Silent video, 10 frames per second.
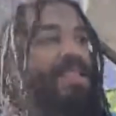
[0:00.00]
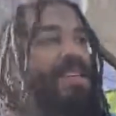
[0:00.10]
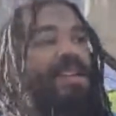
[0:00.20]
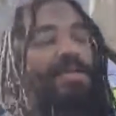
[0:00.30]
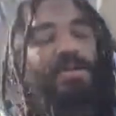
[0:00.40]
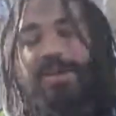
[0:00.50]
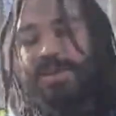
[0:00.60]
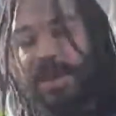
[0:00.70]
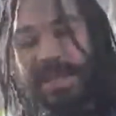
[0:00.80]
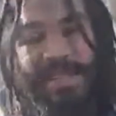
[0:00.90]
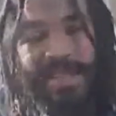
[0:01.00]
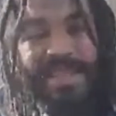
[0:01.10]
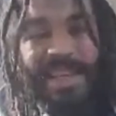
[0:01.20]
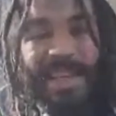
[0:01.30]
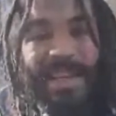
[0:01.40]
yourself those questions,
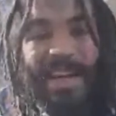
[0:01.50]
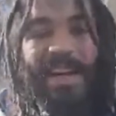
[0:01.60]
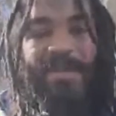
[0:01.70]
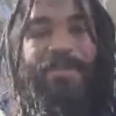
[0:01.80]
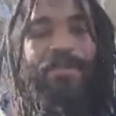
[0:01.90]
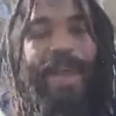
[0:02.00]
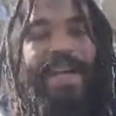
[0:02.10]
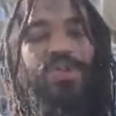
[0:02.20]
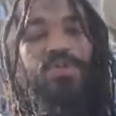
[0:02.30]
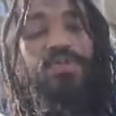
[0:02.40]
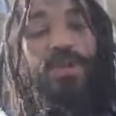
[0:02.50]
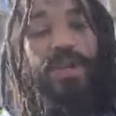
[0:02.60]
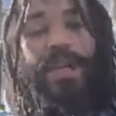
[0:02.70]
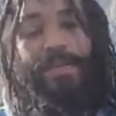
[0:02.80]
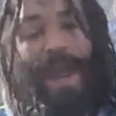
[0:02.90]
as you
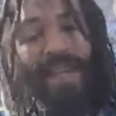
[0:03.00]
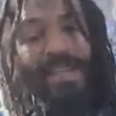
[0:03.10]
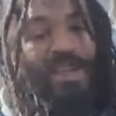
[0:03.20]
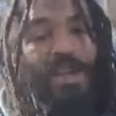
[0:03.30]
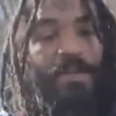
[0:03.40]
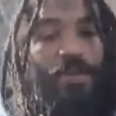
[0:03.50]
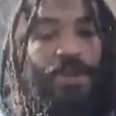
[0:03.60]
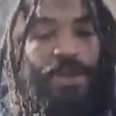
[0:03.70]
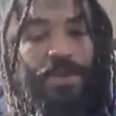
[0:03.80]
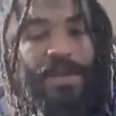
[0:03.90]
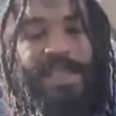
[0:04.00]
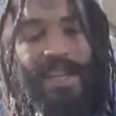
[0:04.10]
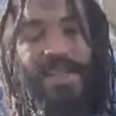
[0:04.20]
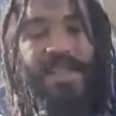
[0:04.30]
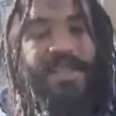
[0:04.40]
balance your emotional
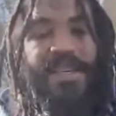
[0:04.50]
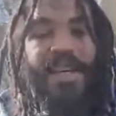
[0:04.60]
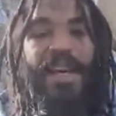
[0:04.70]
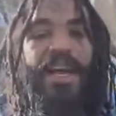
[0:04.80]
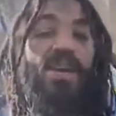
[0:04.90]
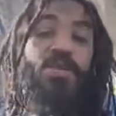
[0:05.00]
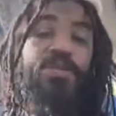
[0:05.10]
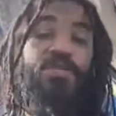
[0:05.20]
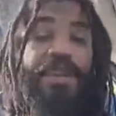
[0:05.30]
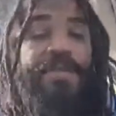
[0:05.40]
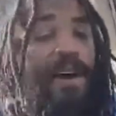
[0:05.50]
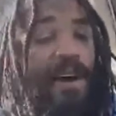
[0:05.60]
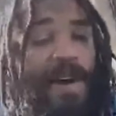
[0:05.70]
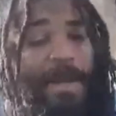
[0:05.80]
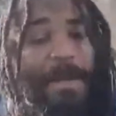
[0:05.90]
intelligence, it goes really
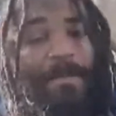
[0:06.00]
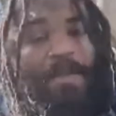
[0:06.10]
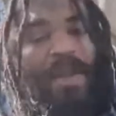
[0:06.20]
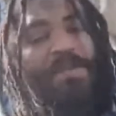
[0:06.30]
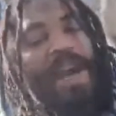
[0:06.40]
far. If you